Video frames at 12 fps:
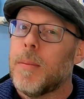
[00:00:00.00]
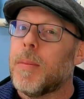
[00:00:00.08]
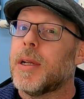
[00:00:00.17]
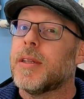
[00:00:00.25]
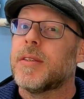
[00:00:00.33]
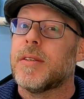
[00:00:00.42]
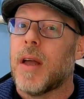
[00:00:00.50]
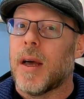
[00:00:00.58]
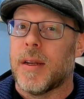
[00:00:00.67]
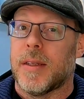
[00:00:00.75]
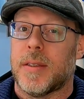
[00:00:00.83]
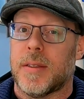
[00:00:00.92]
but it's
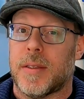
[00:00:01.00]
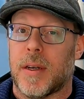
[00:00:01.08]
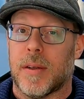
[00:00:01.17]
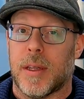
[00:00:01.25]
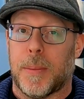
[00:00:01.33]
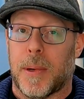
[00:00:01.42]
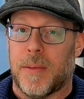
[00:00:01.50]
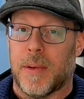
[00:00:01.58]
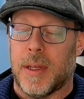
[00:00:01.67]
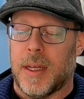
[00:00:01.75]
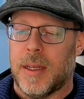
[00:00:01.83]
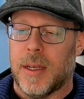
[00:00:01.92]
not necessarily
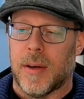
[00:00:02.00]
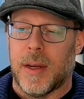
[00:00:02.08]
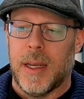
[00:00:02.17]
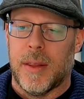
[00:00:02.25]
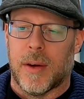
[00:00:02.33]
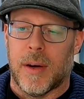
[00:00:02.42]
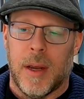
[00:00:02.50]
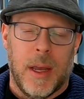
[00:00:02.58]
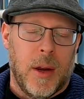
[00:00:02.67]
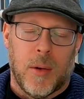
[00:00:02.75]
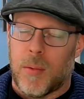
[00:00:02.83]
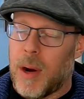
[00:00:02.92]
perfectly clear either,
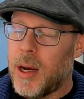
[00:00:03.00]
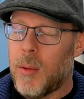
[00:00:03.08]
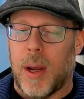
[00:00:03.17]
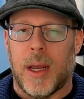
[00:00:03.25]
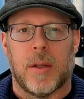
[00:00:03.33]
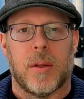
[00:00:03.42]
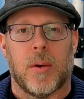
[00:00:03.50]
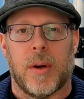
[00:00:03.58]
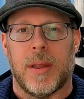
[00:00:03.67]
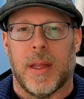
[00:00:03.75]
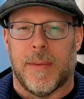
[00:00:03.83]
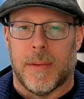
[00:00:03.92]
right away,
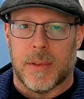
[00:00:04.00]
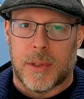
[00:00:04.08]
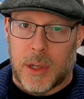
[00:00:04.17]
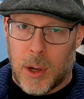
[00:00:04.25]
chlorine levels.